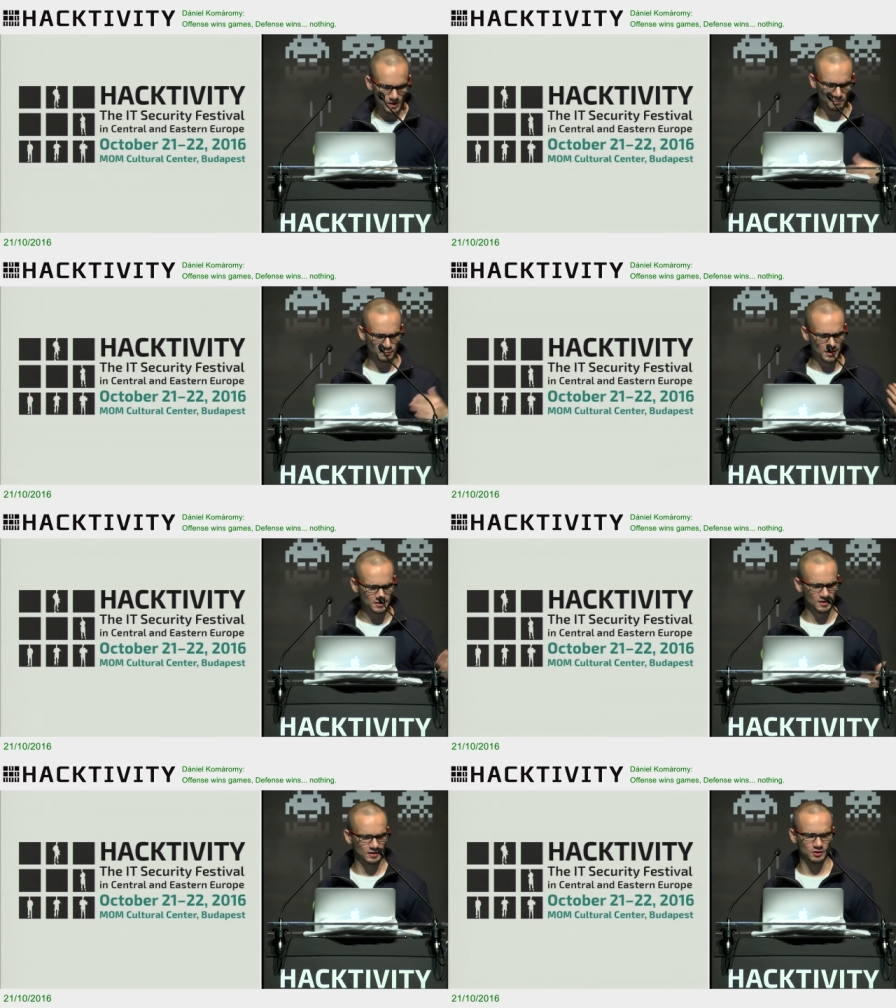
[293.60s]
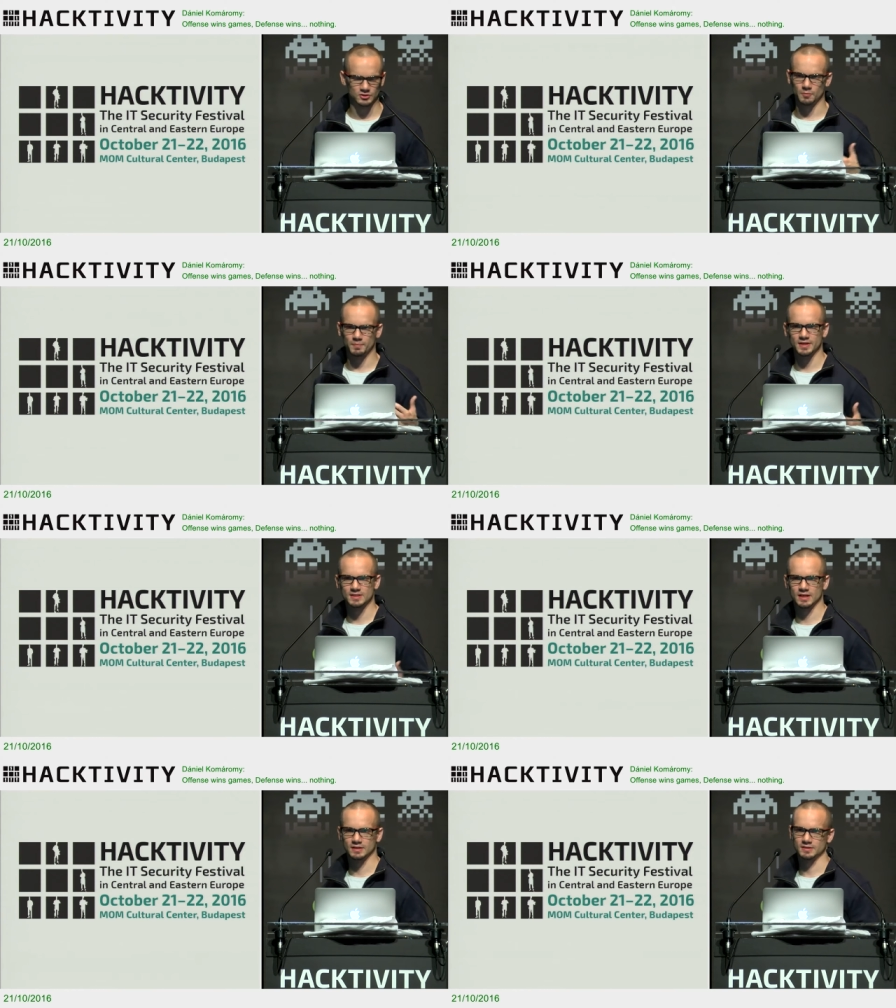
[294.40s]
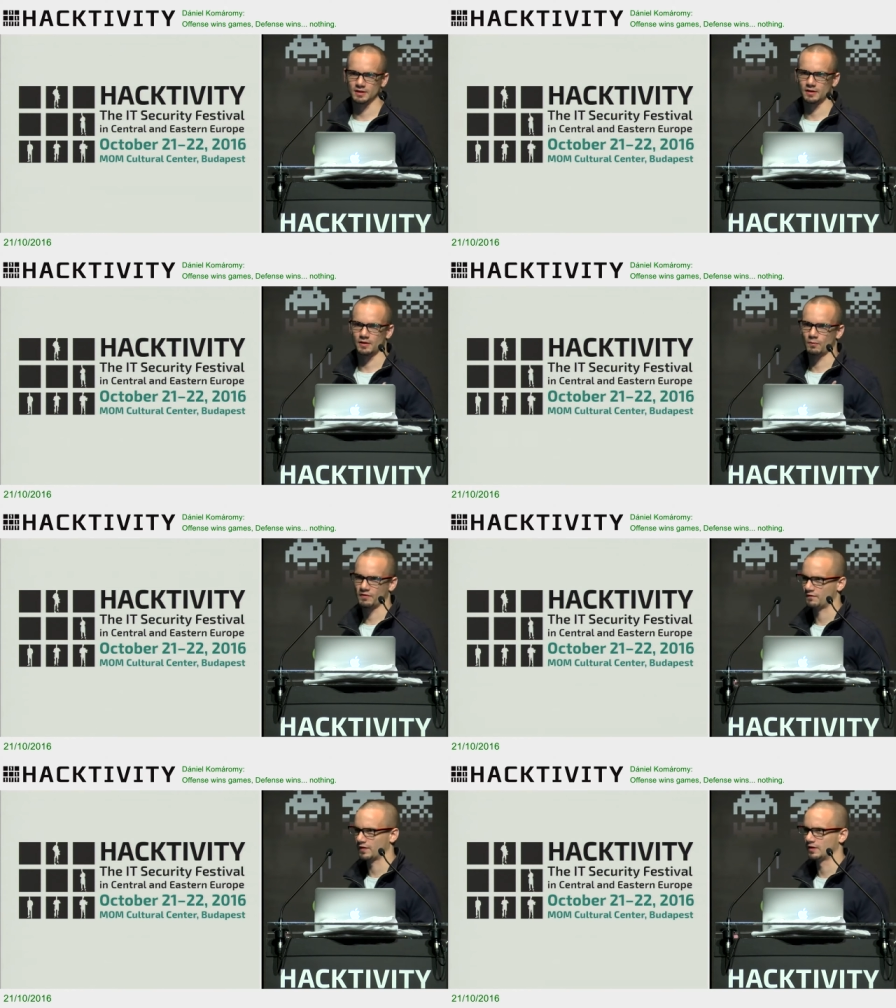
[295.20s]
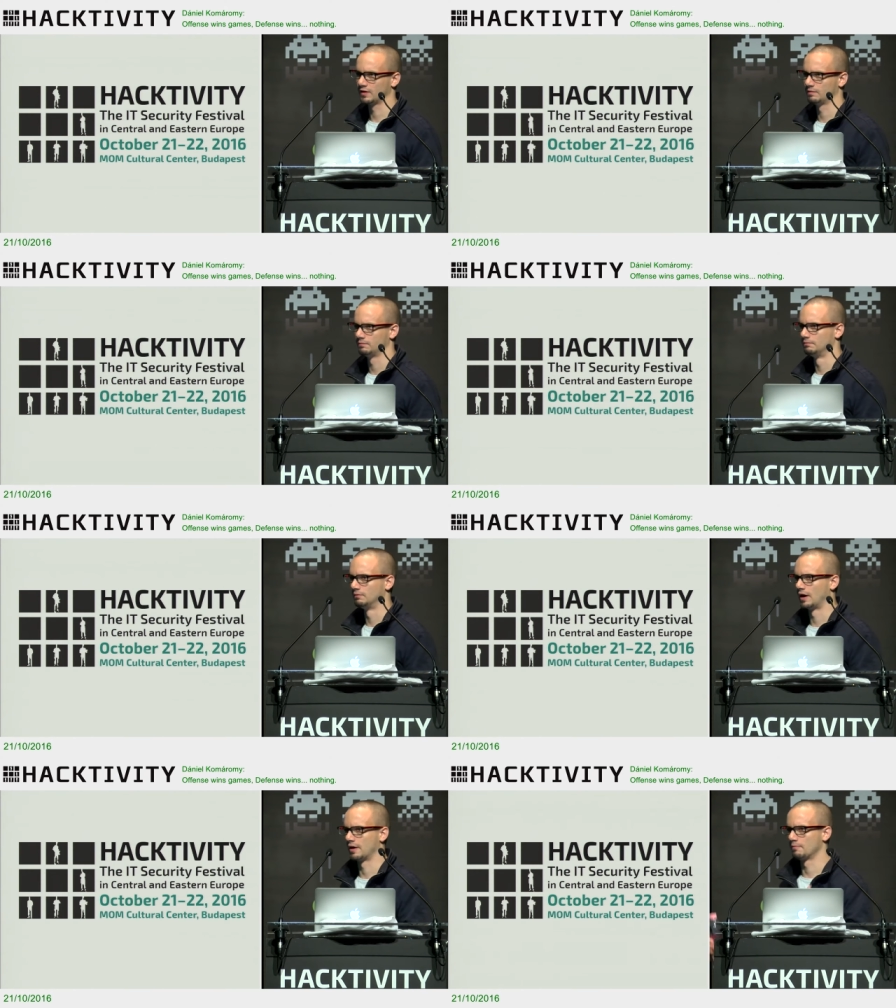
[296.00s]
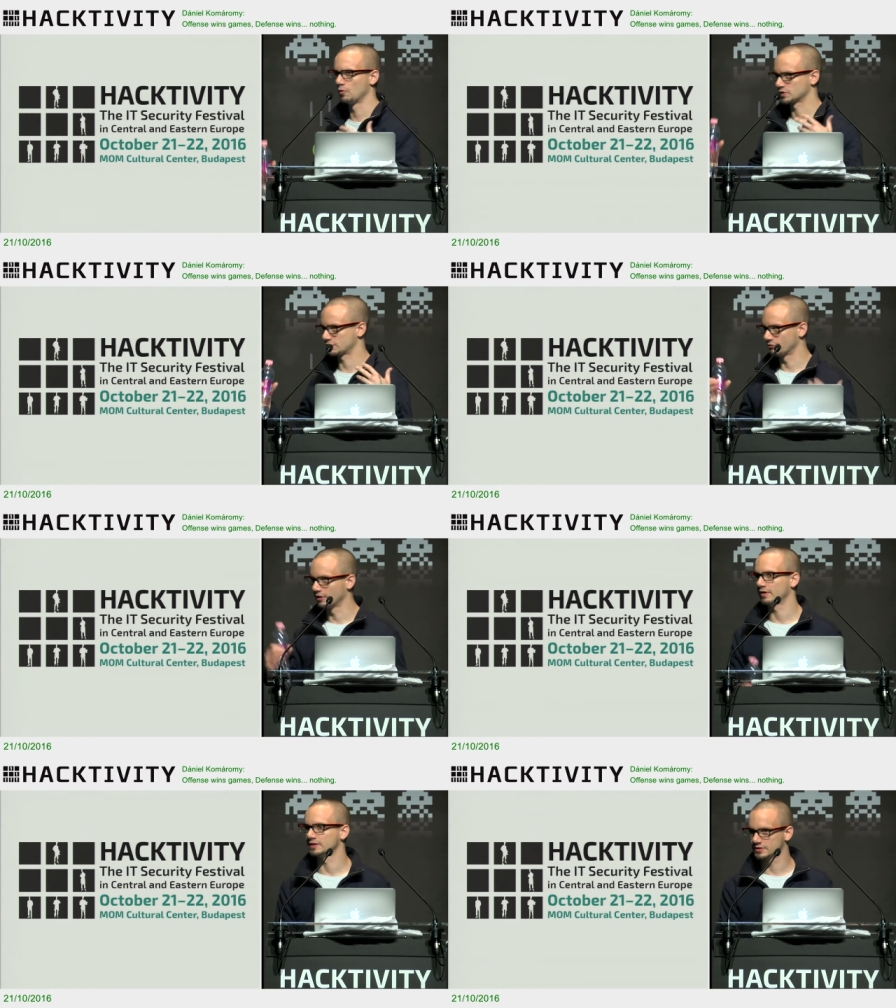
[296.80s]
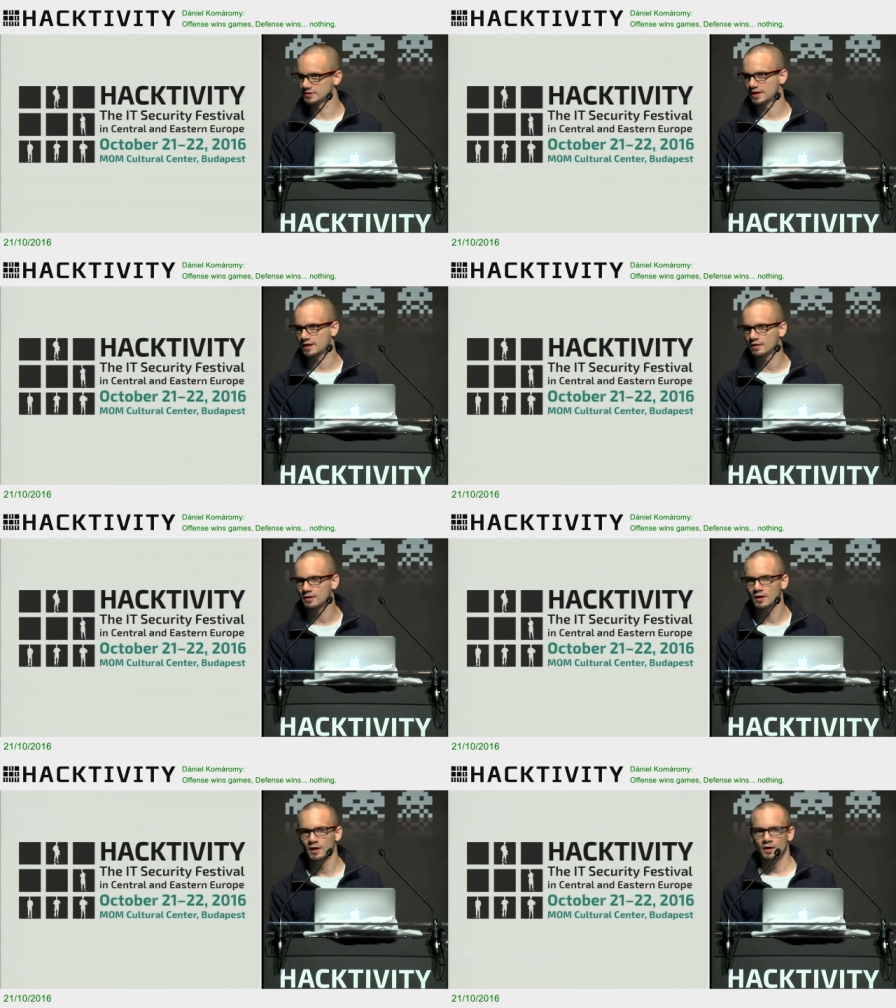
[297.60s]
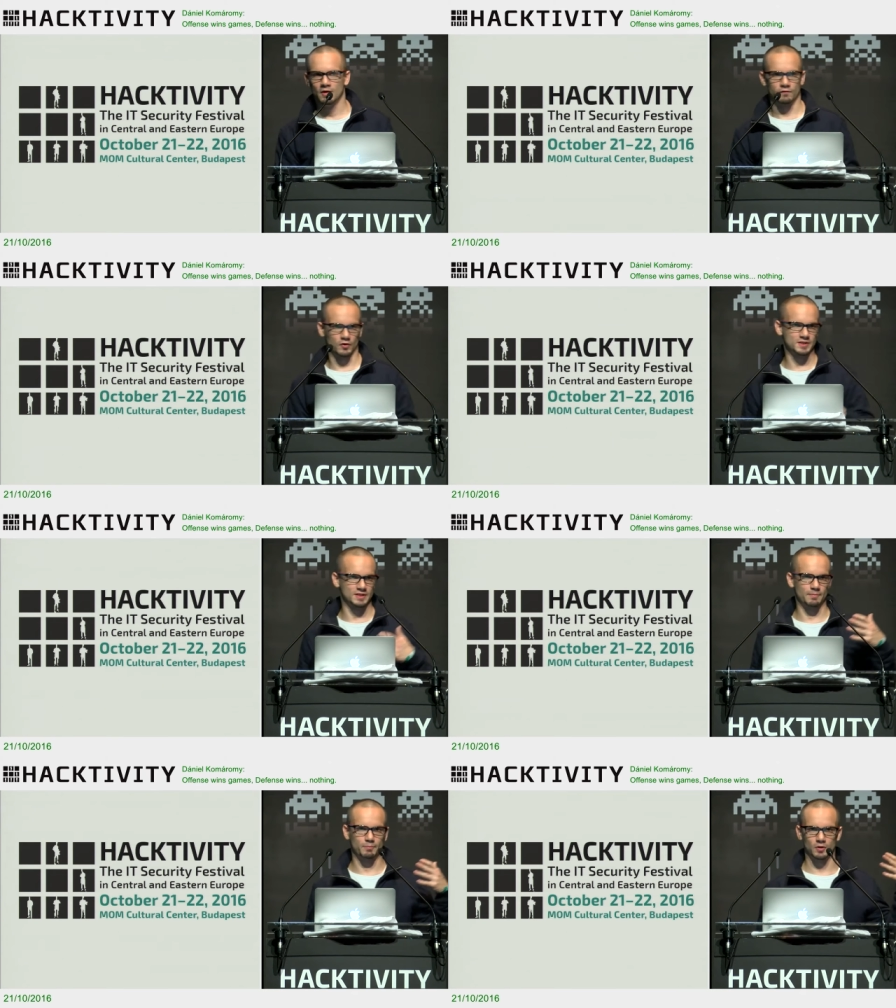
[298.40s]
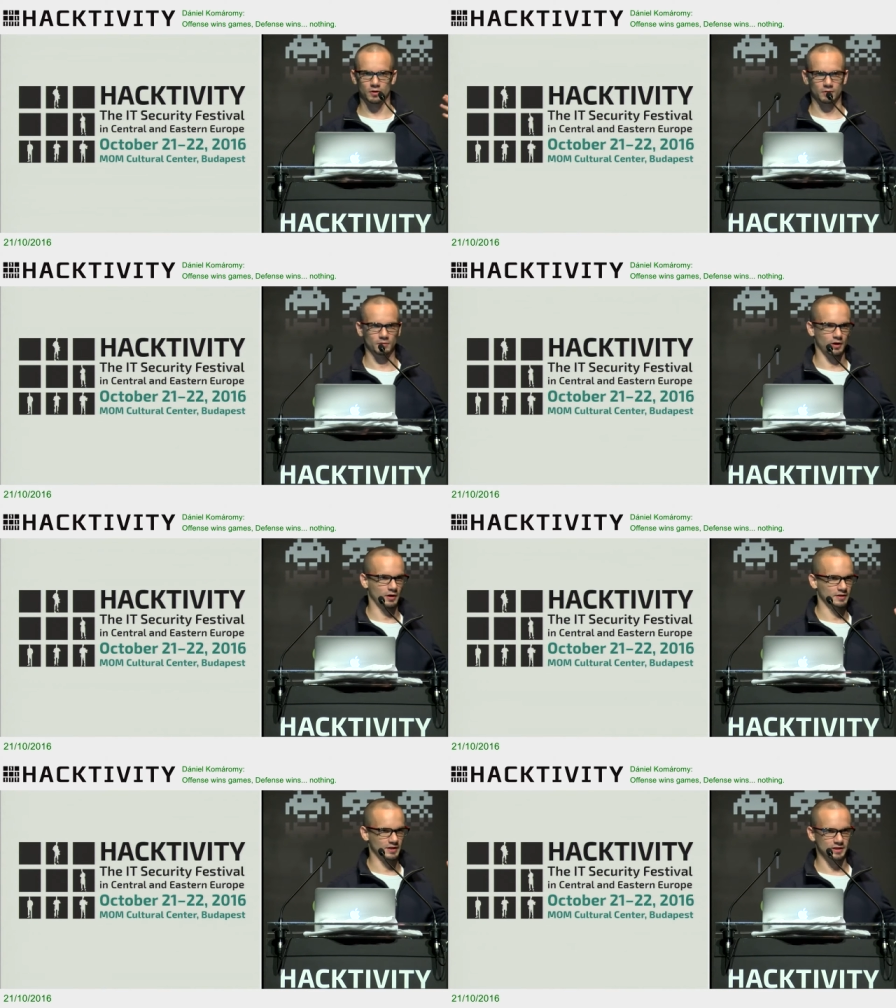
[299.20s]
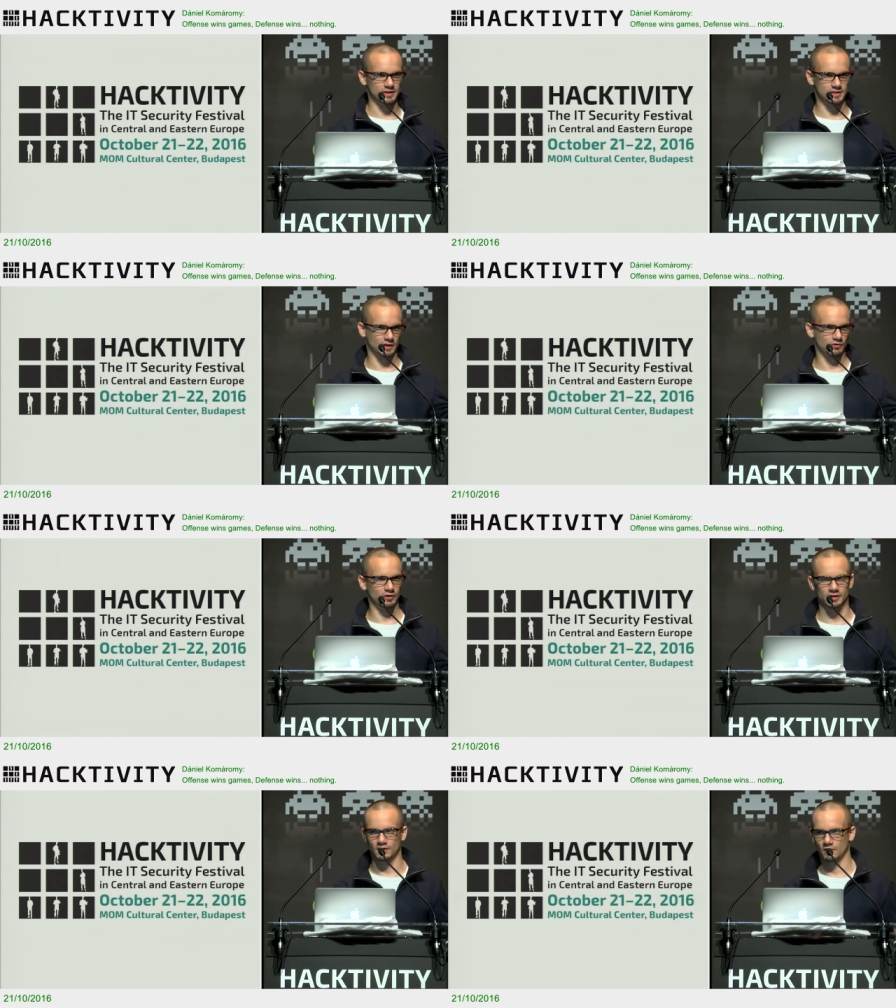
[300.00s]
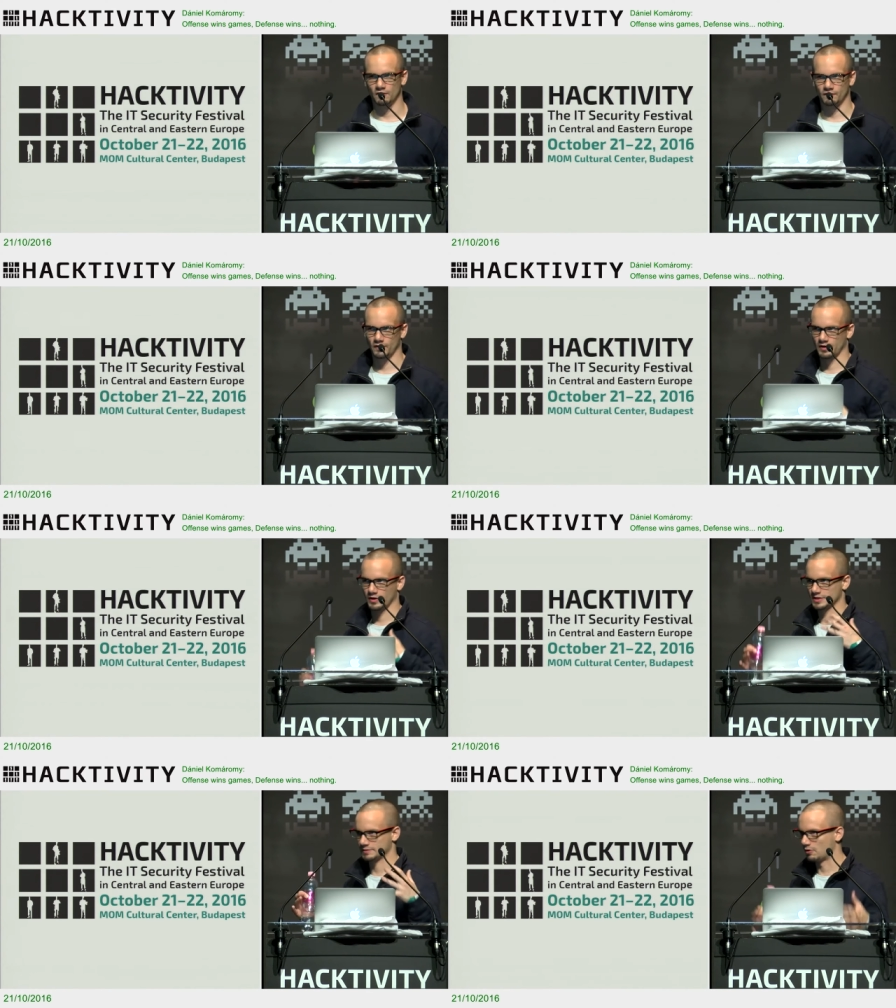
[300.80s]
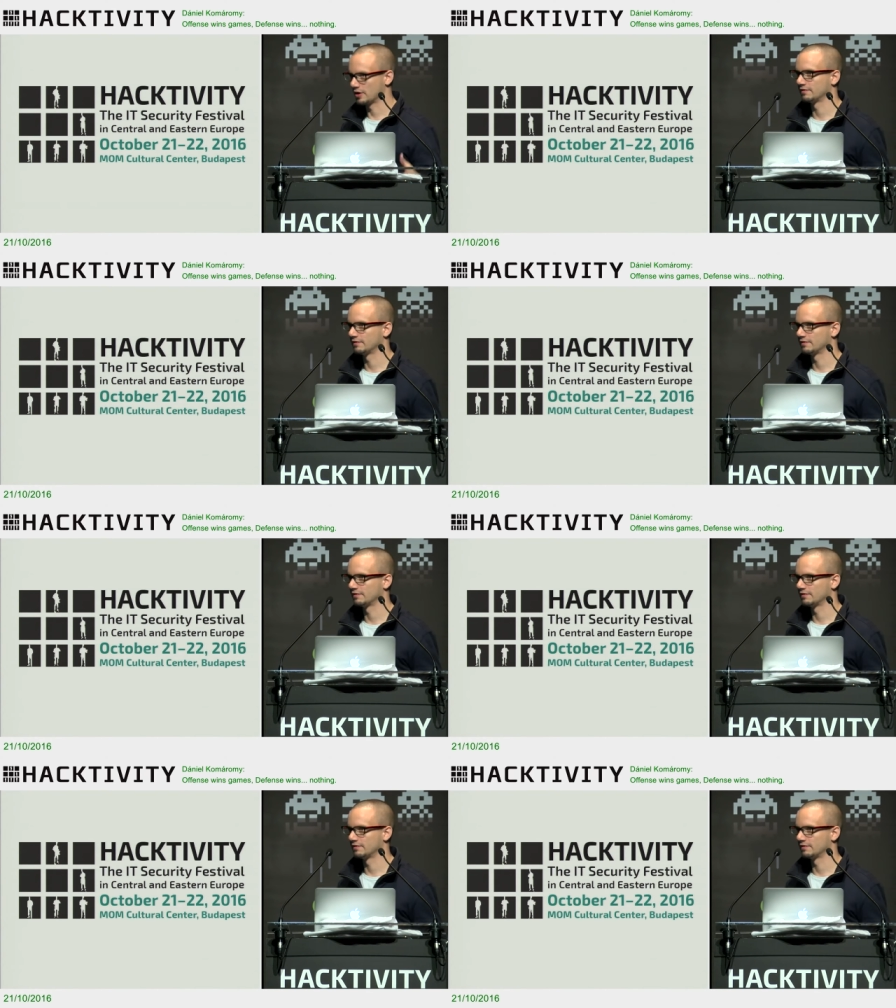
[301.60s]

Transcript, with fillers: bring together topics that we feel are most relevant today. For example, the security of smart